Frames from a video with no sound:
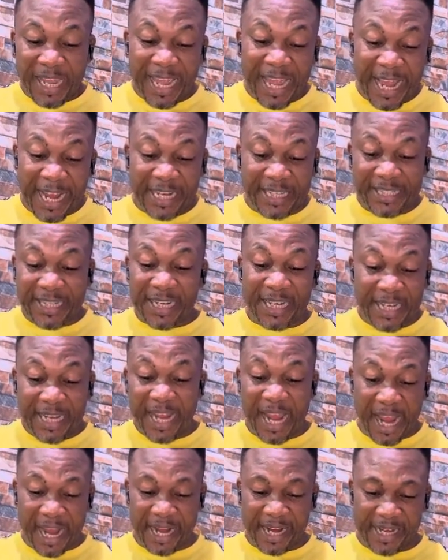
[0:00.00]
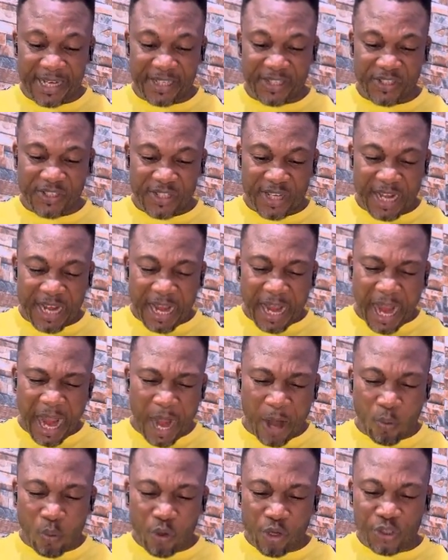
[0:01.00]
18 years,
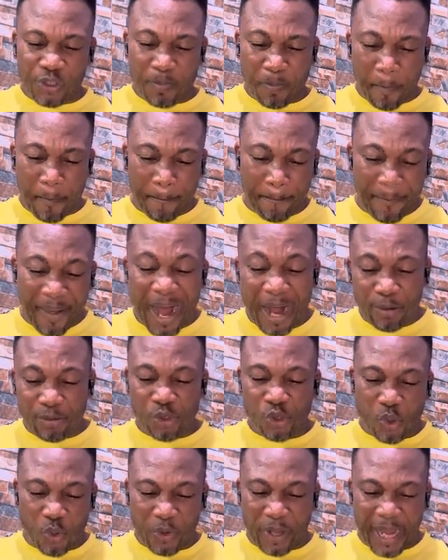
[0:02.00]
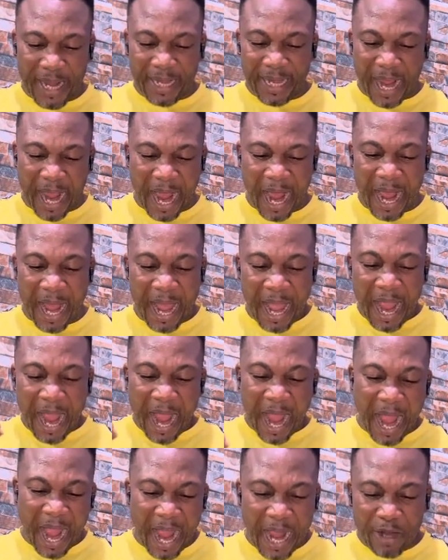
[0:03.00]
and was bowed together
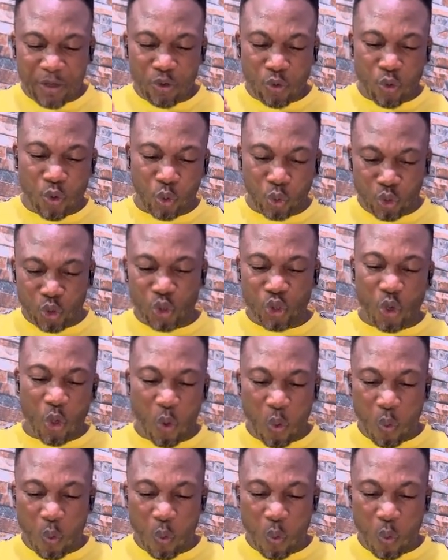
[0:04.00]
and could no